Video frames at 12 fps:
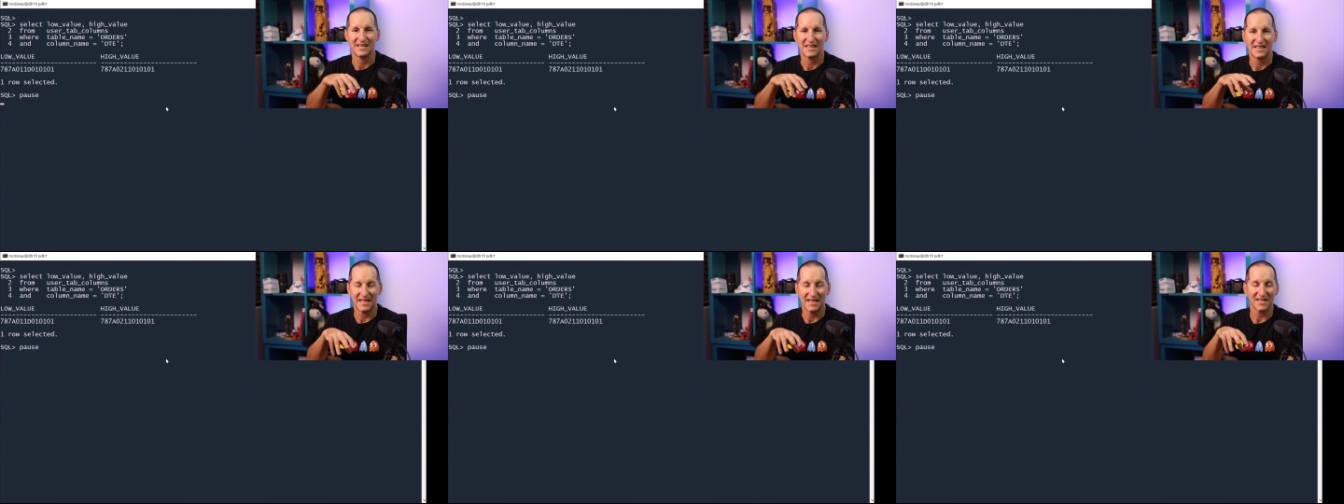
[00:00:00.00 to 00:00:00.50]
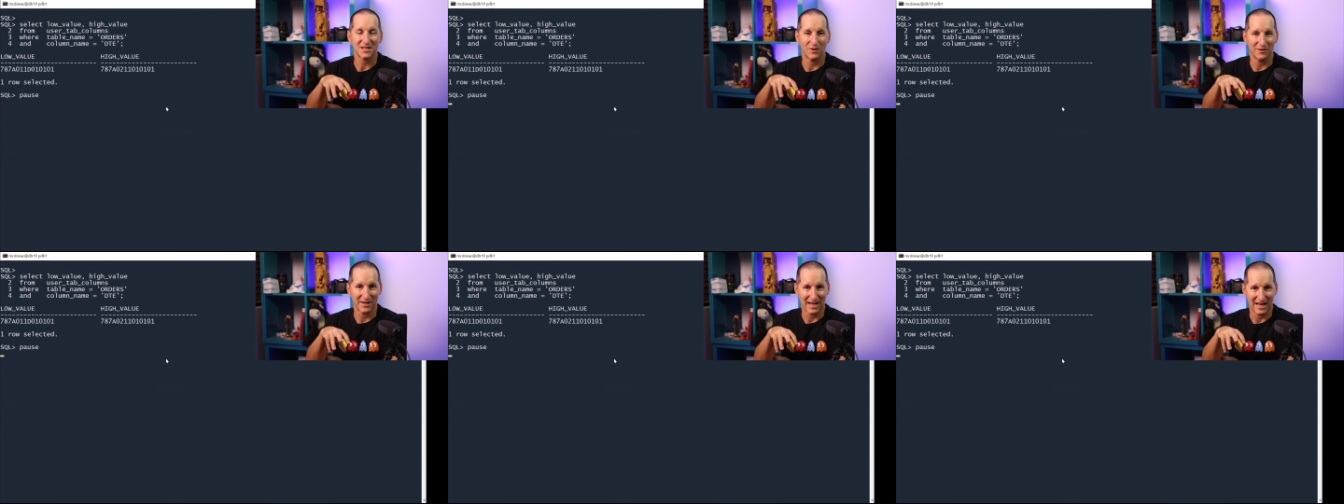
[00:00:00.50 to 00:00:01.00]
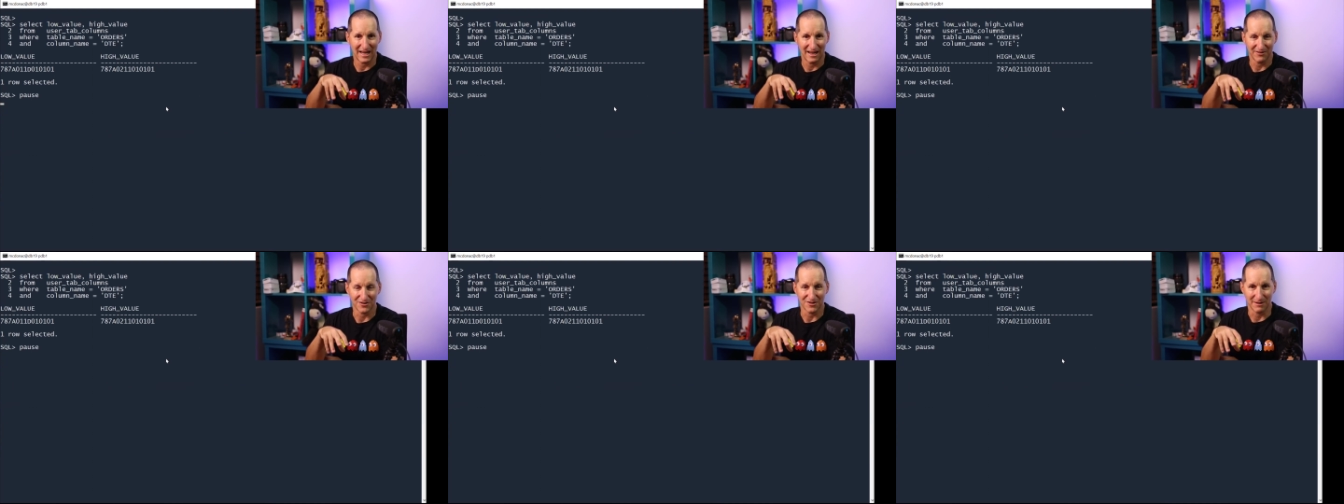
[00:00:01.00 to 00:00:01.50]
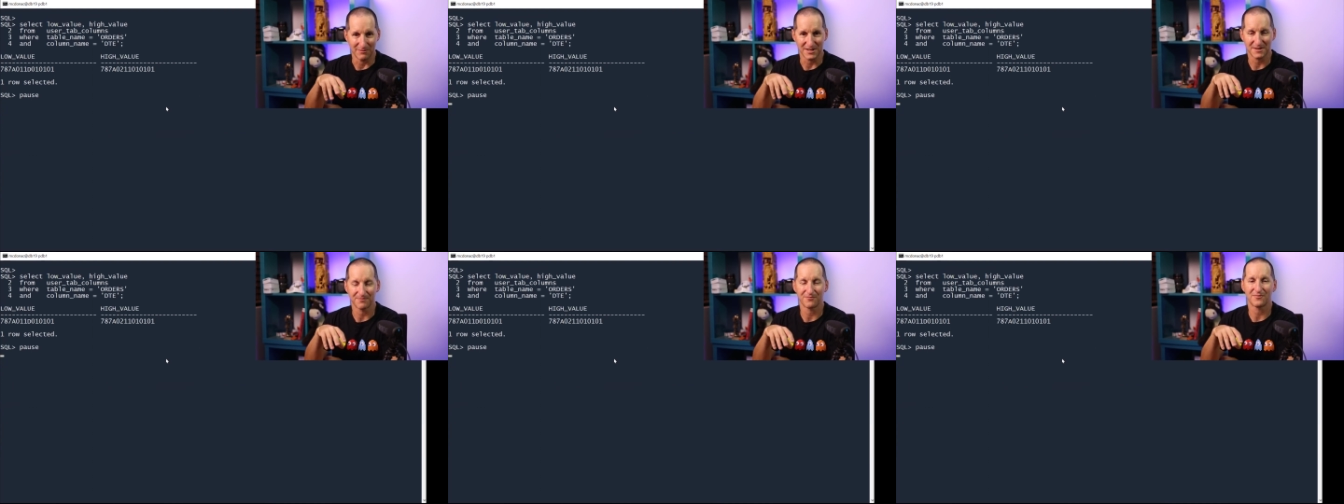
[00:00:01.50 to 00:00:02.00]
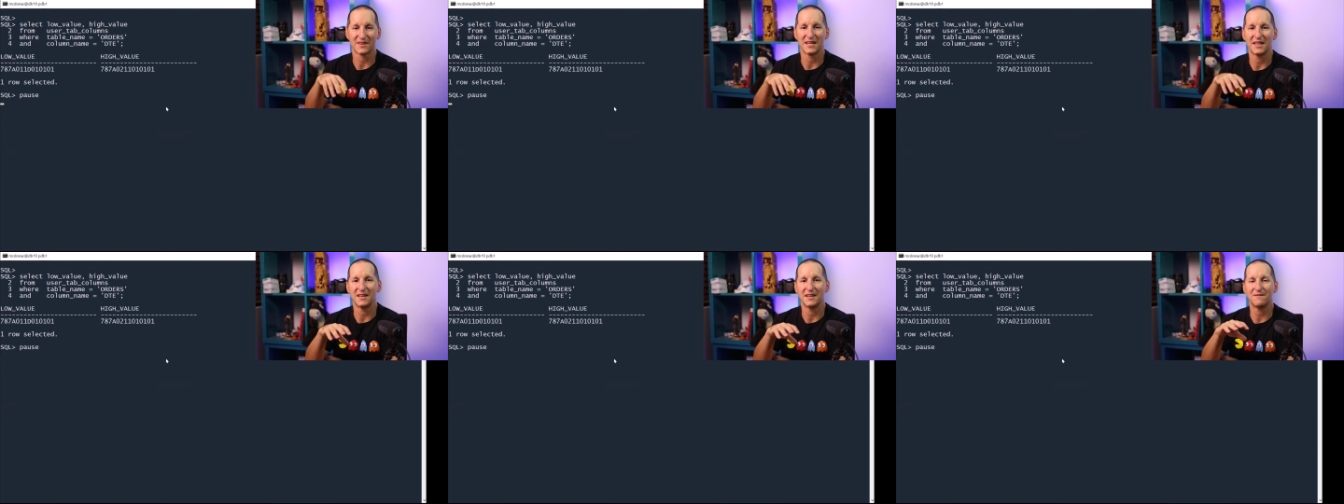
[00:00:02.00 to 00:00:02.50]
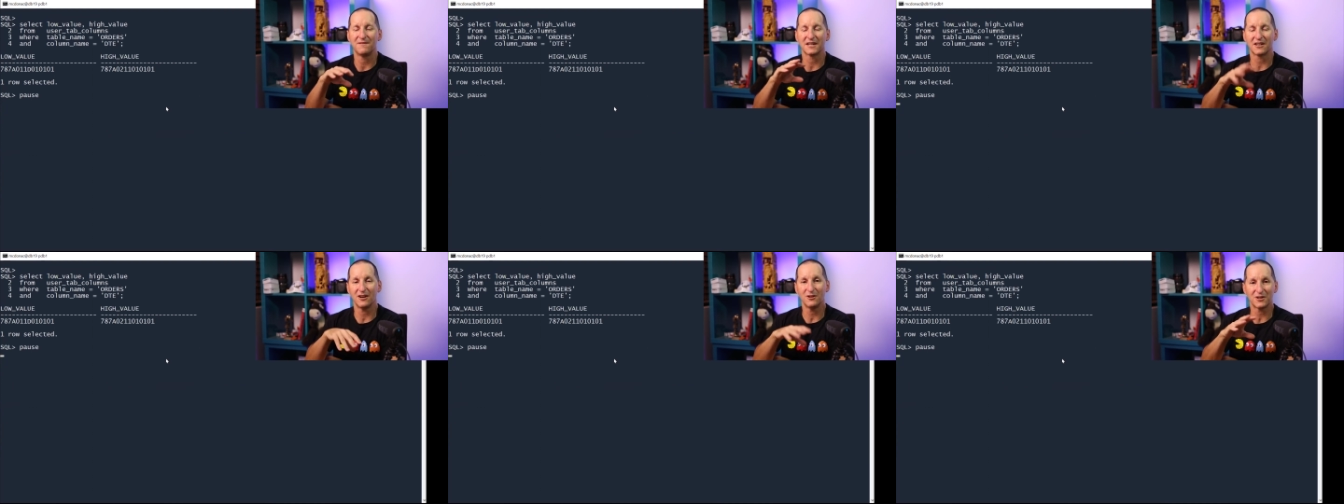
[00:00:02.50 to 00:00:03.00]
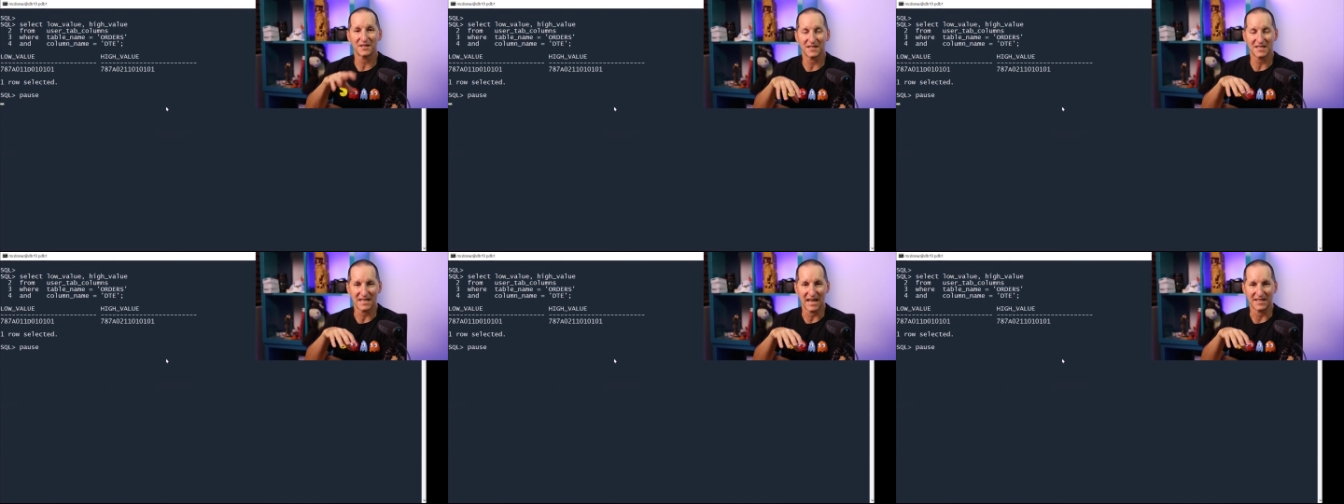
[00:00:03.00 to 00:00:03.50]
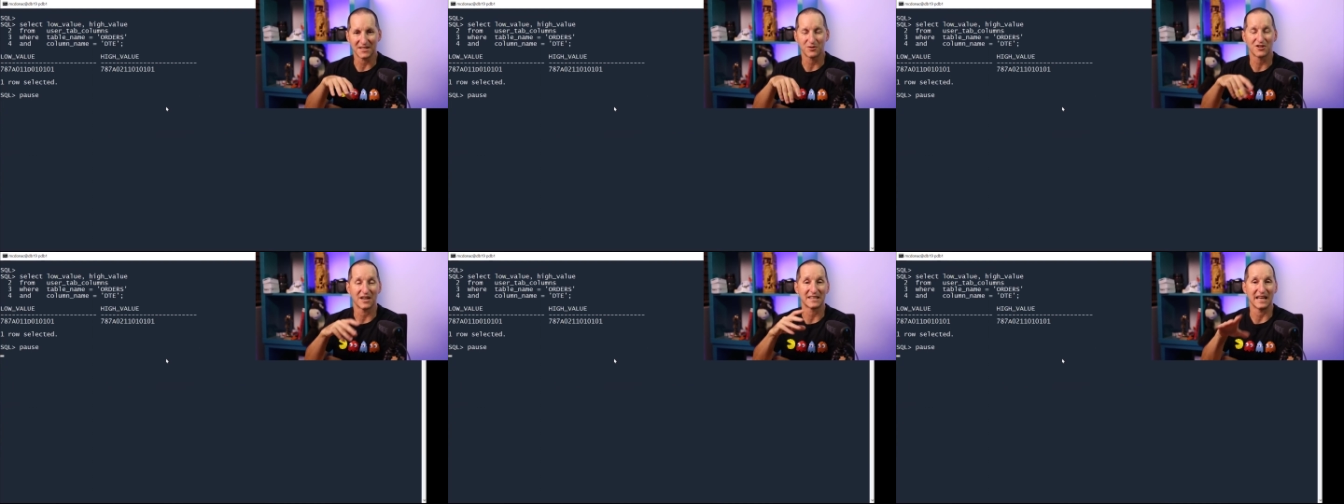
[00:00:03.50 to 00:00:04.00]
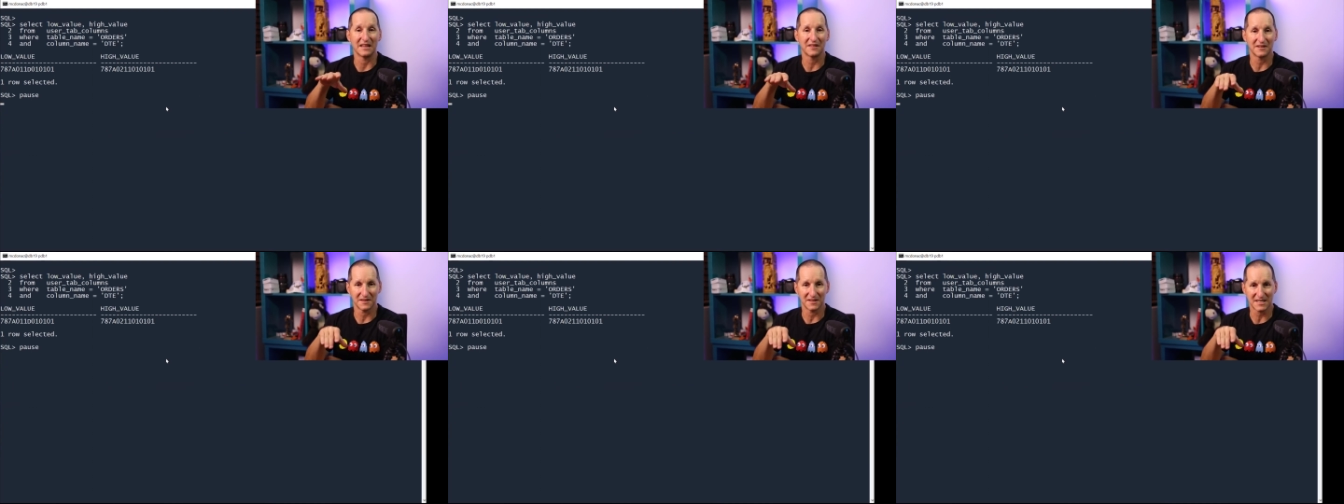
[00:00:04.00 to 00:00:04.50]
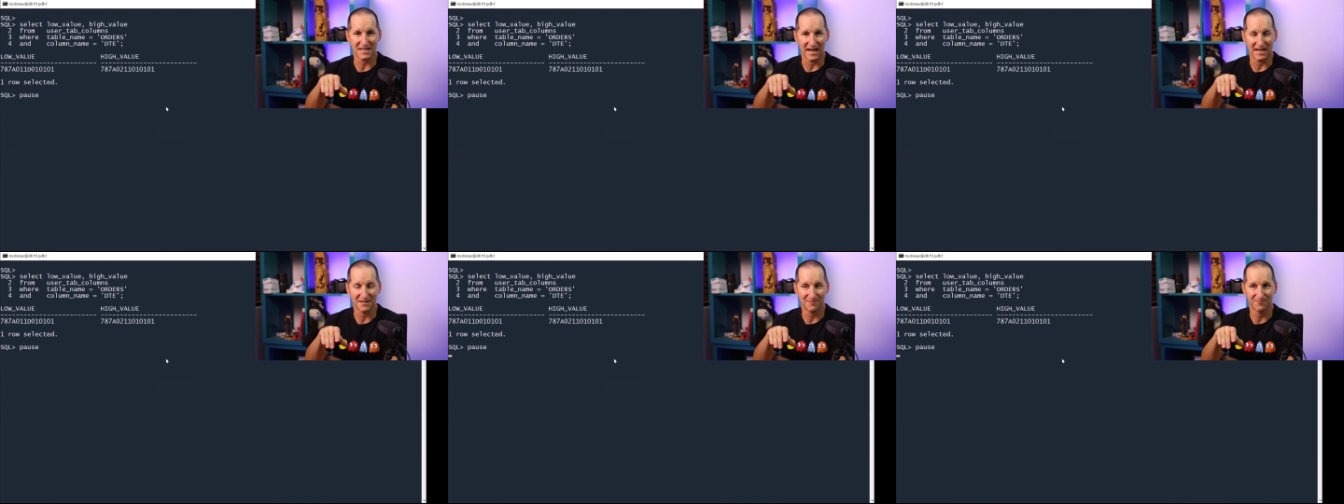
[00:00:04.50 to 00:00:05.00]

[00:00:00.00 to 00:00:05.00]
Here's where we start having dramas. If I go look at the stats, which I gathered at the start,